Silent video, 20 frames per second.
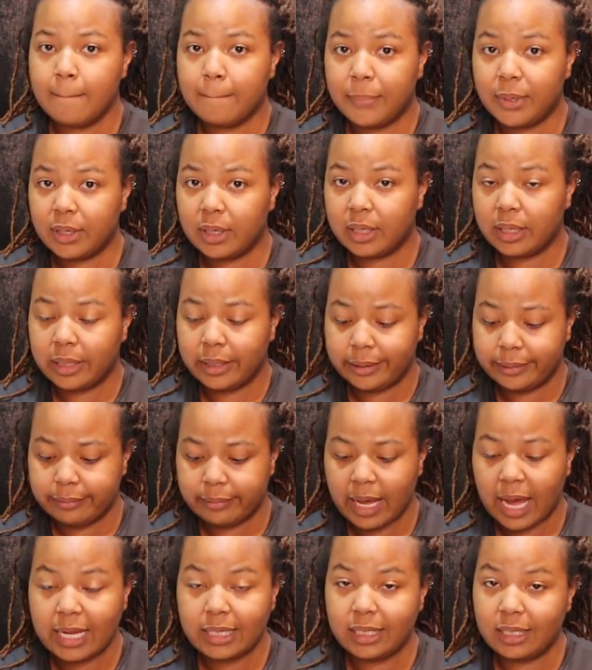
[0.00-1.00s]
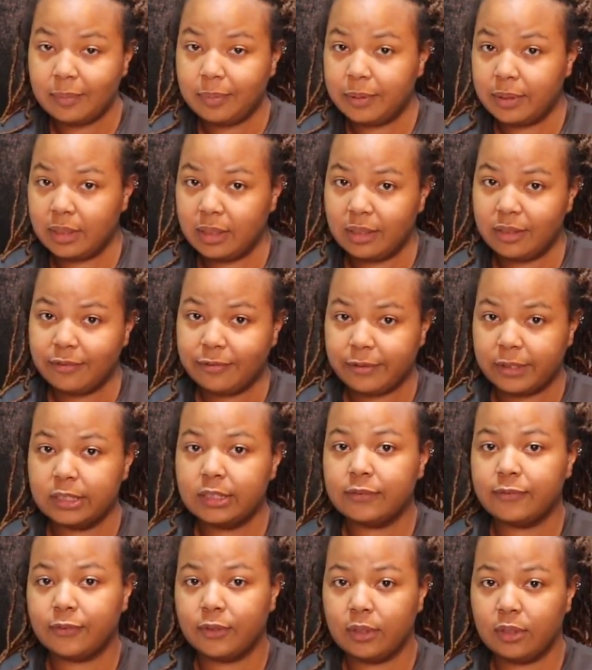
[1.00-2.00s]
But I did put it in the
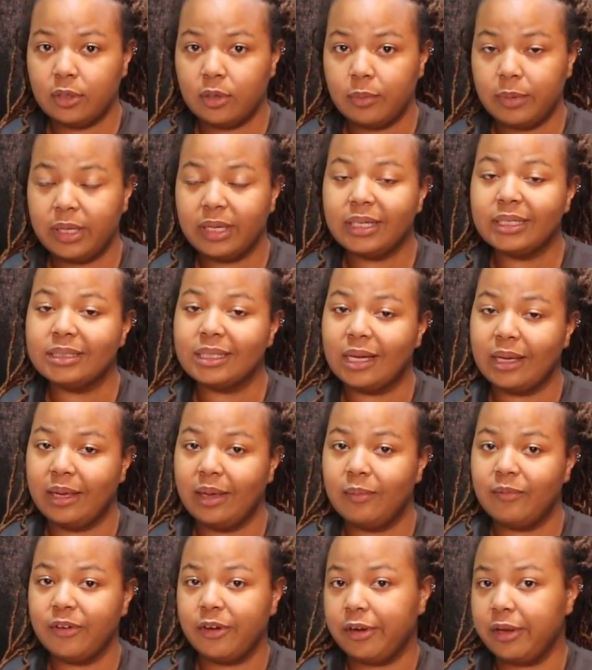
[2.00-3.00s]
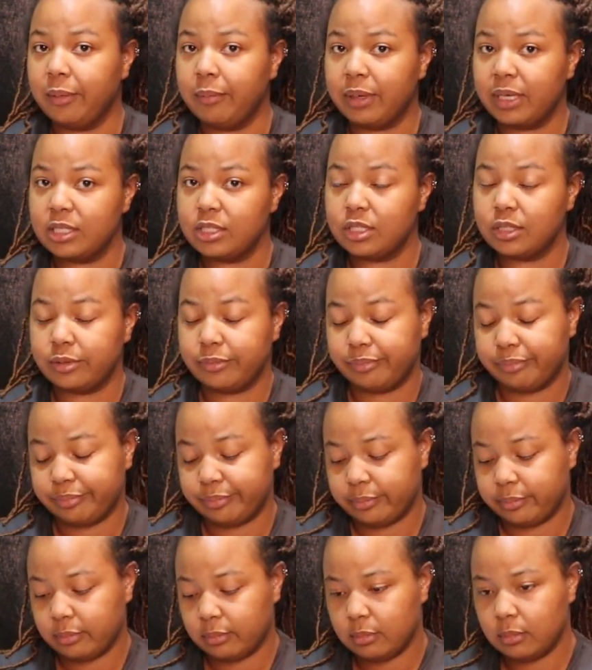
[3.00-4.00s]
freezer for a little bit because I am very impatient.
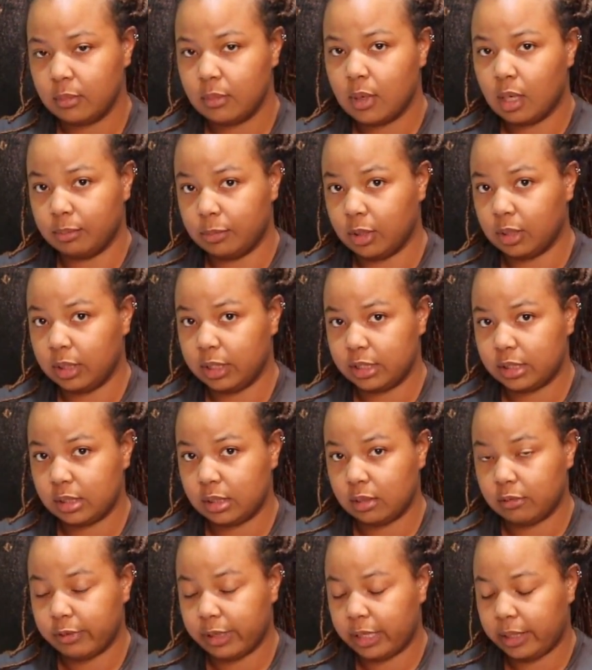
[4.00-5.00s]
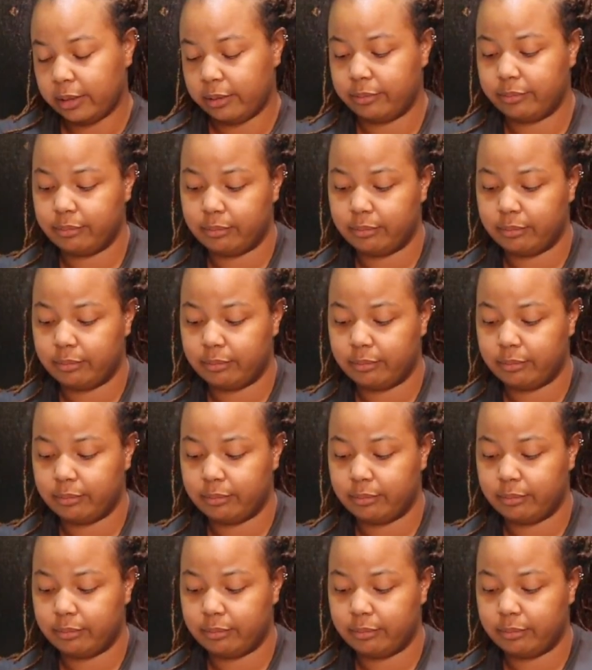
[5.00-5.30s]
I'm gonna let you know right now.